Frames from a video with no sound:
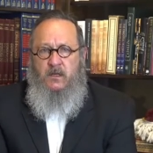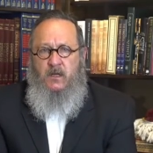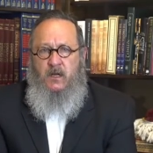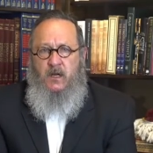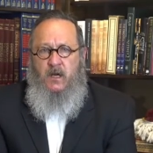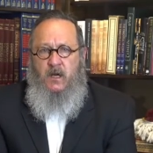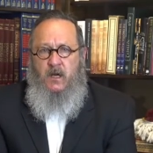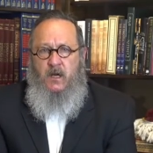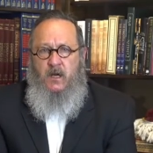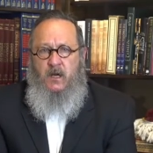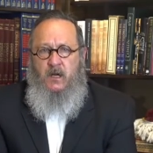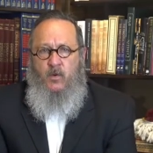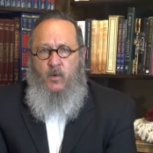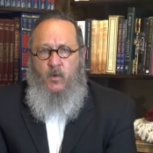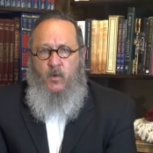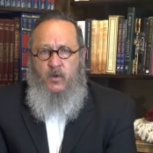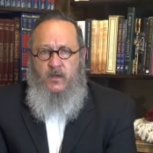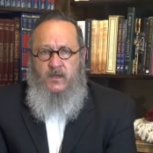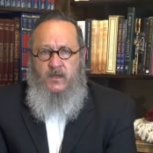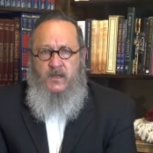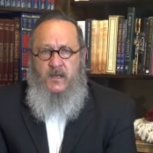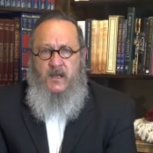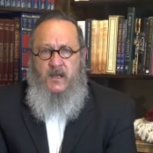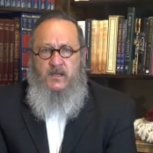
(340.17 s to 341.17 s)

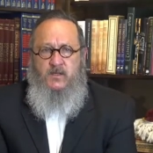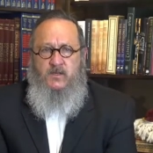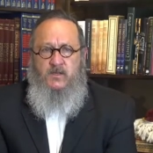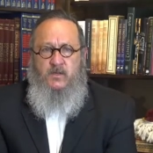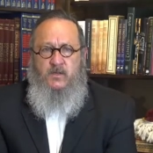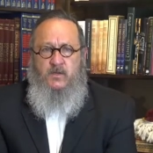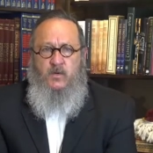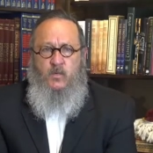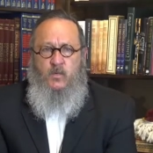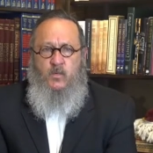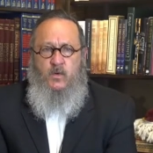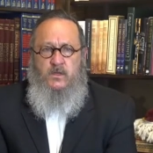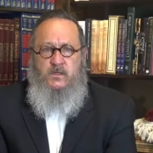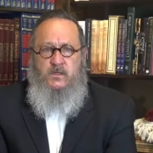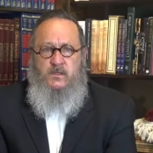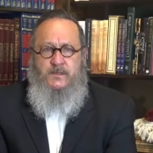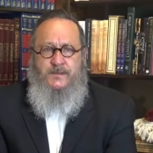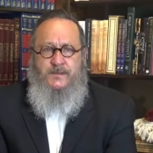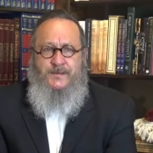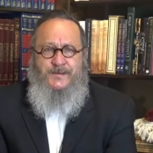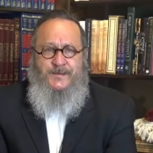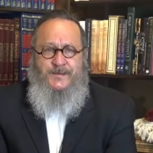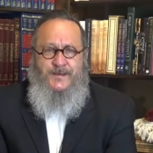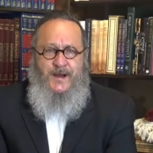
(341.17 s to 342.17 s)
Ordination
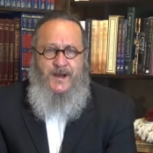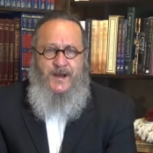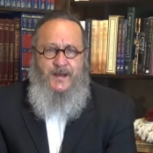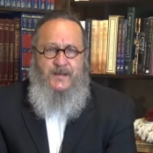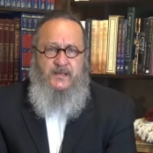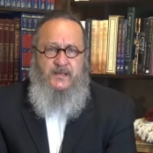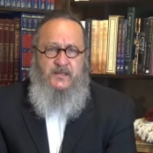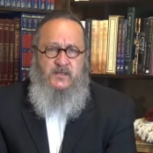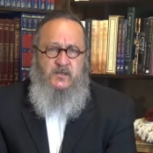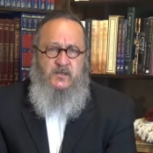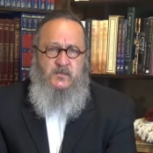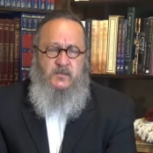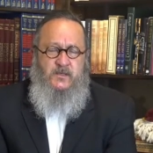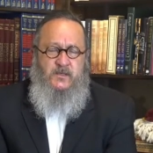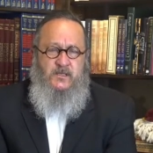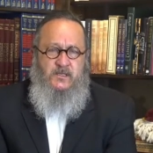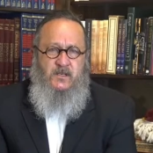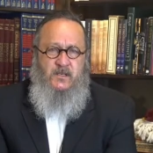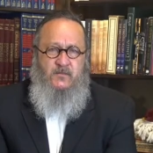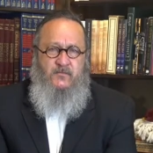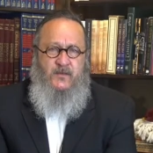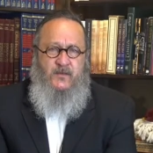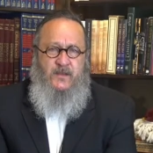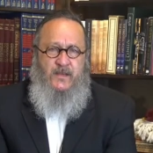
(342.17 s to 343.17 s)
was not in
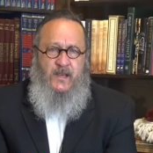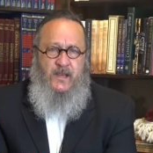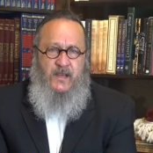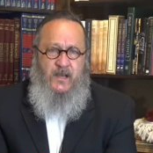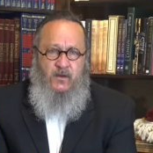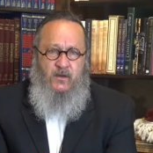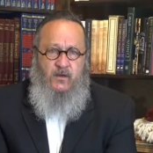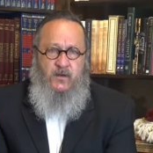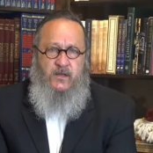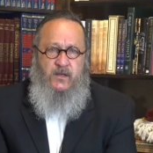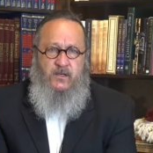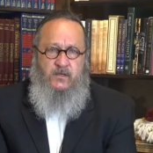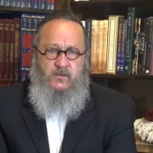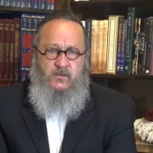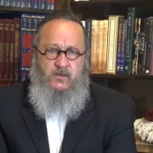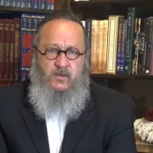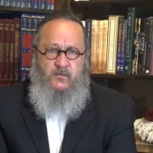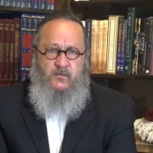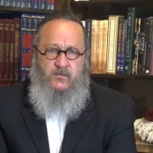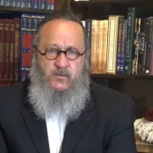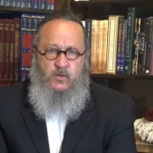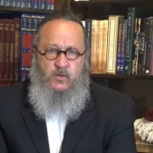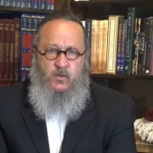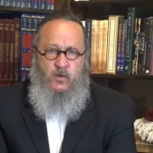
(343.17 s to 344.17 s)
specific areas
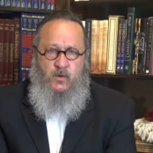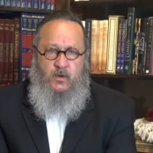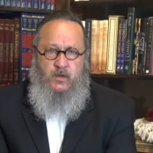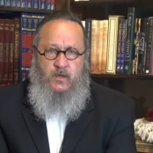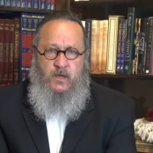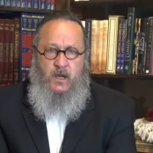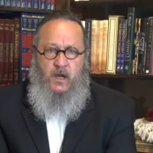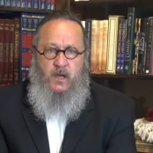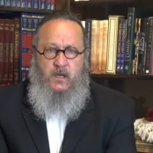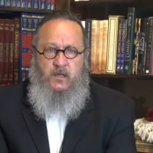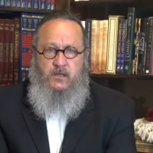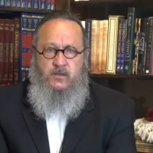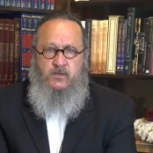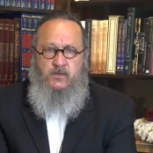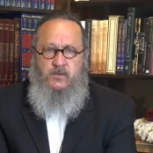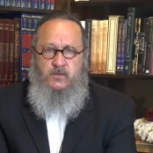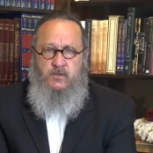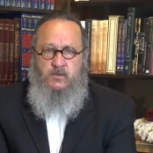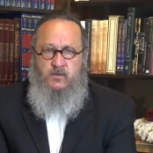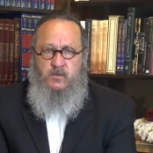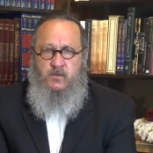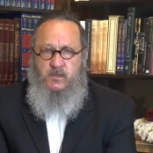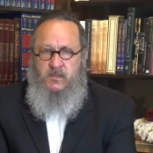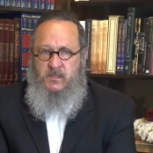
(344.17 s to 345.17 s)
of Torah knowledge
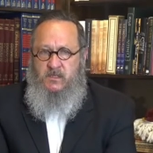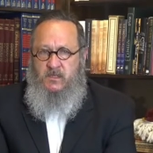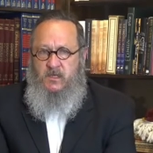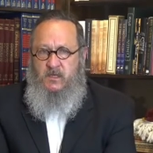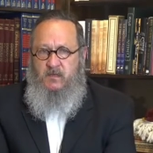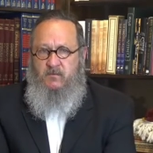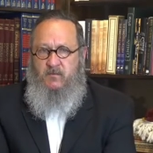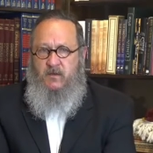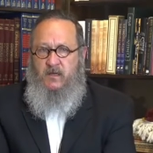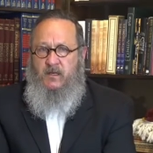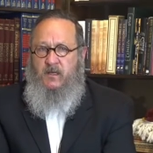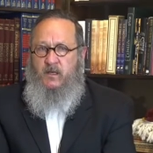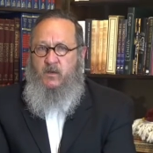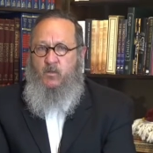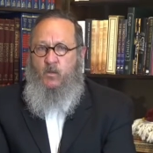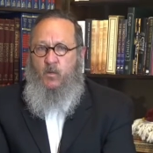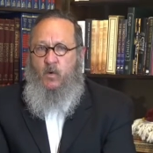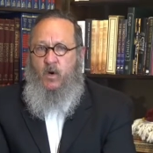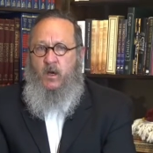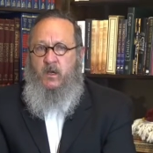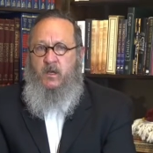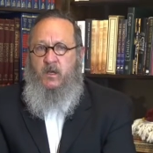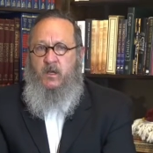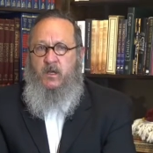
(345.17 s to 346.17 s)
to receive any
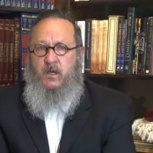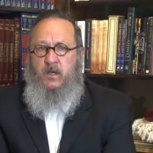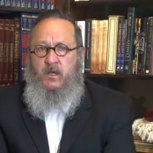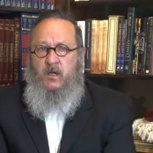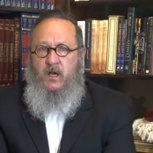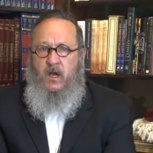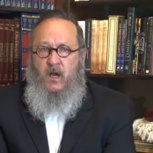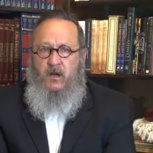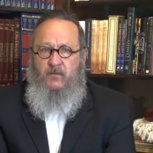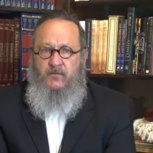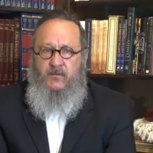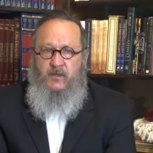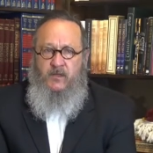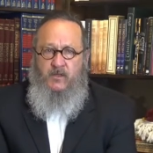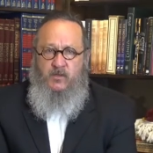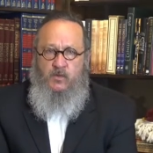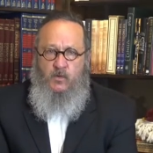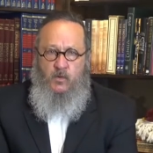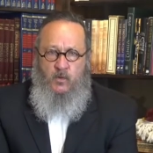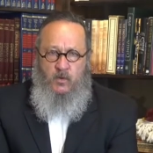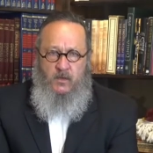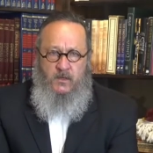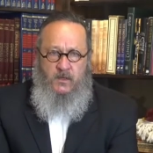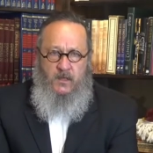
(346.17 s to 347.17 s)
one of these
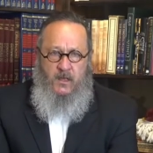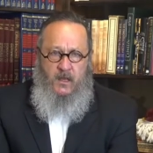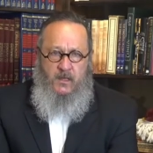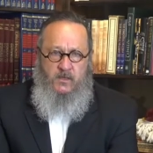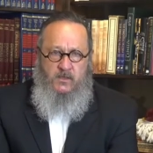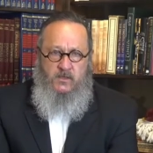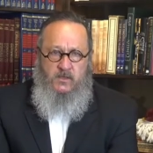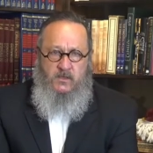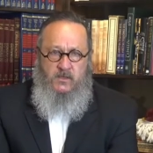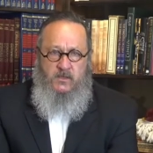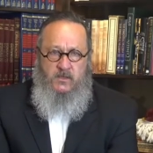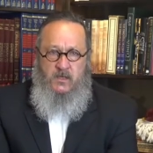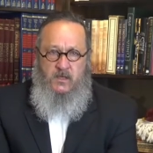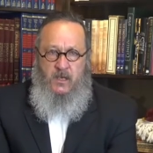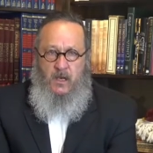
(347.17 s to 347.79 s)
ordinations.